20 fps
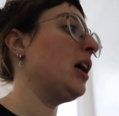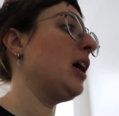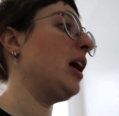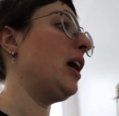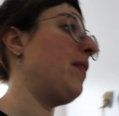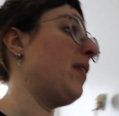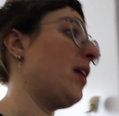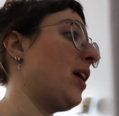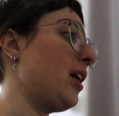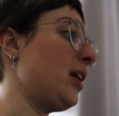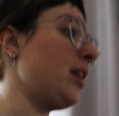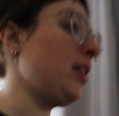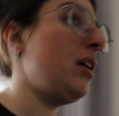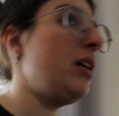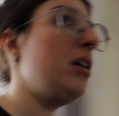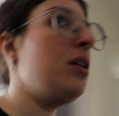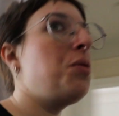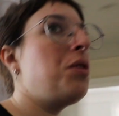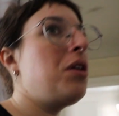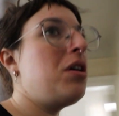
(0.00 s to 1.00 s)
And then
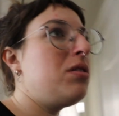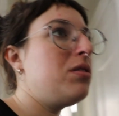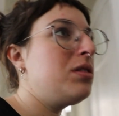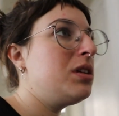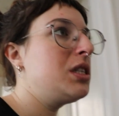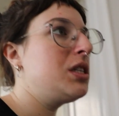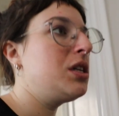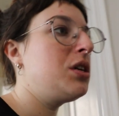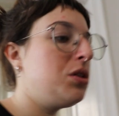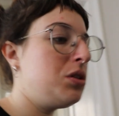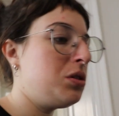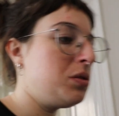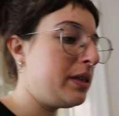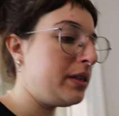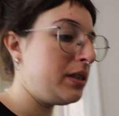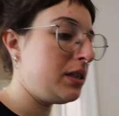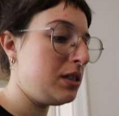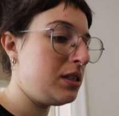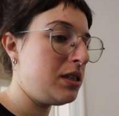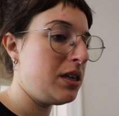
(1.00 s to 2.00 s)
we also
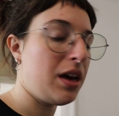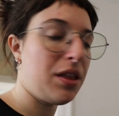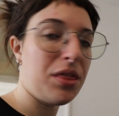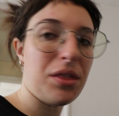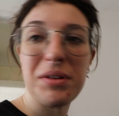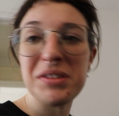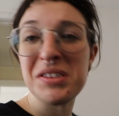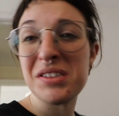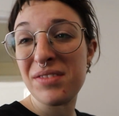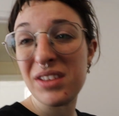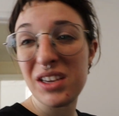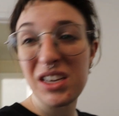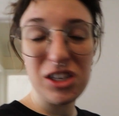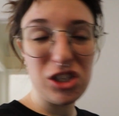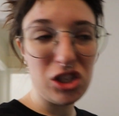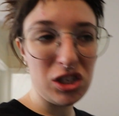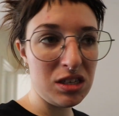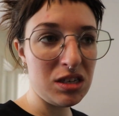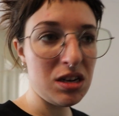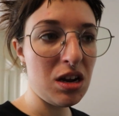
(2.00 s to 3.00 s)
need to get the rest of the
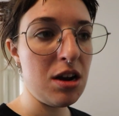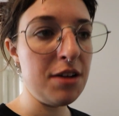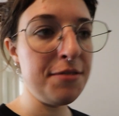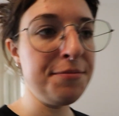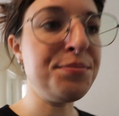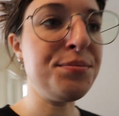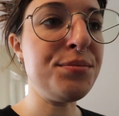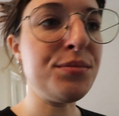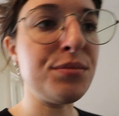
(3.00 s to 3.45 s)
kitchen done.